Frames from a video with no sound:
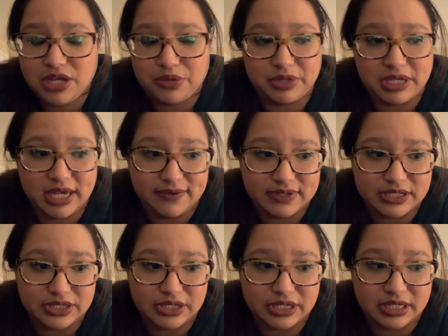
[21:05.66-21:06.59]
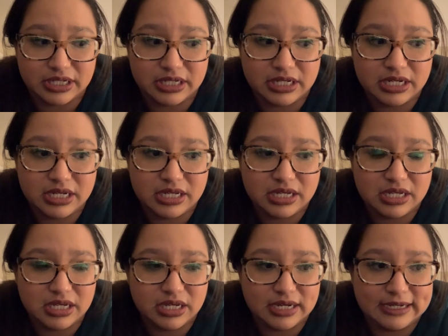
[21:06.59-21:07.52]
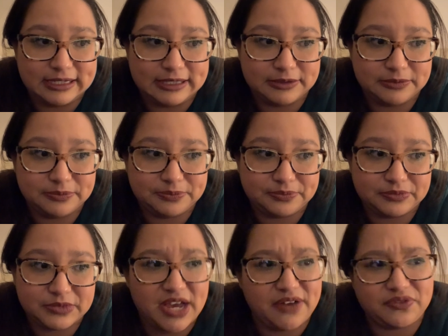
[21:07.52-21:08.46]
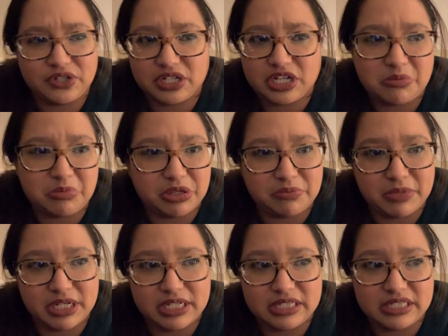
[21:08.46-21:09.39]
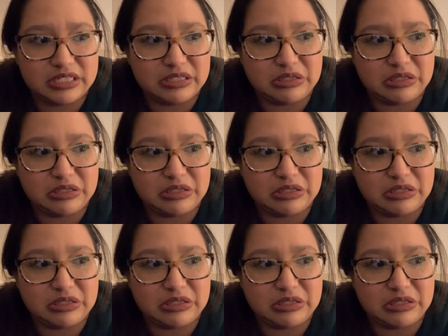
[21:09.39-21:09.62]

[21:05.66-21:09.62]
We gave it to her. After a couple of minutes,